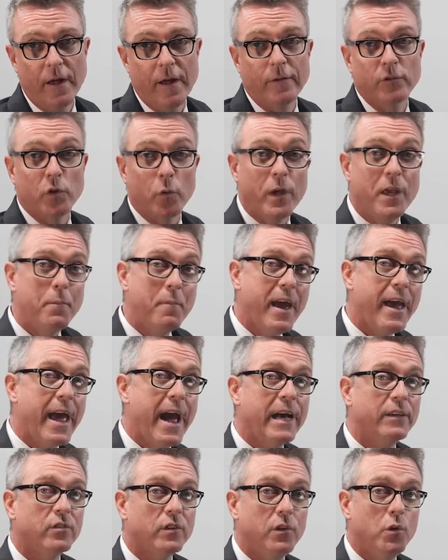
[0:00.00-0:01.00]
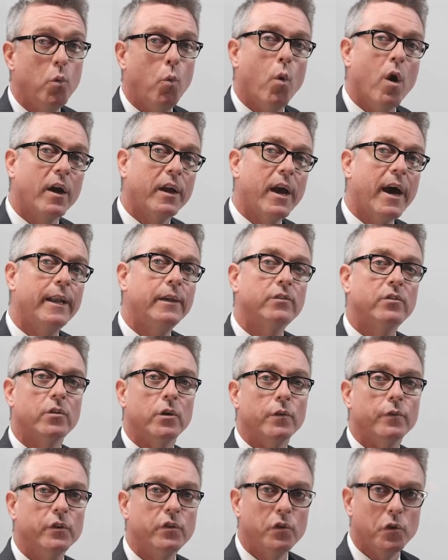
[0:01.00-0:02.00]
So he may ask you what kind of
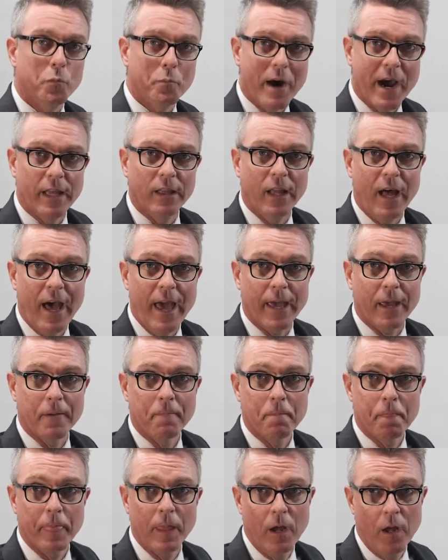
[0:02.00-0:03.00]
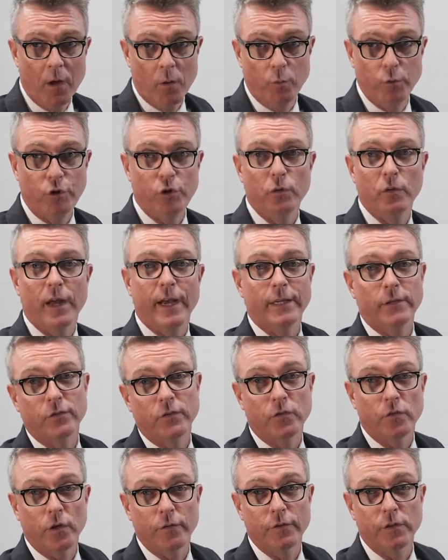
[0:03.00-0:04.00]
service you might like. Would you like
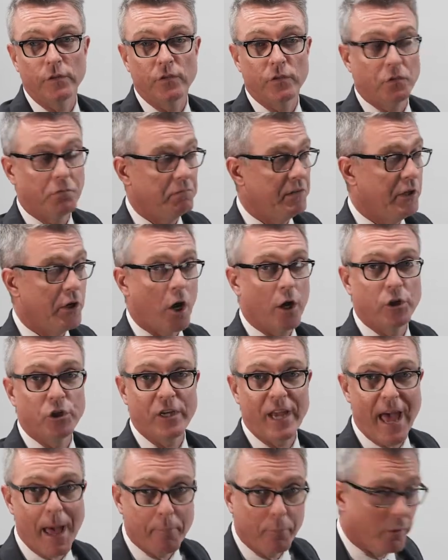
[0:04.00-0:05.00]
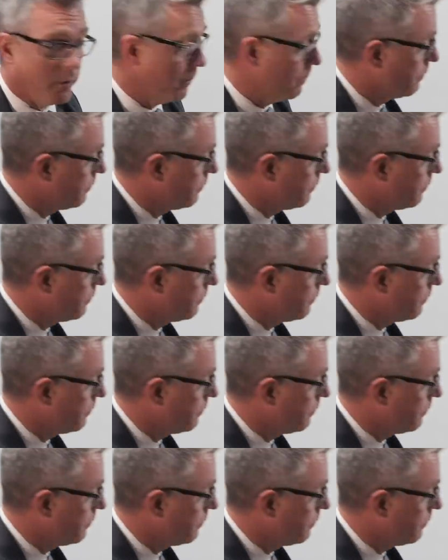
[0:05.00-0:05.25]
service in our chapel?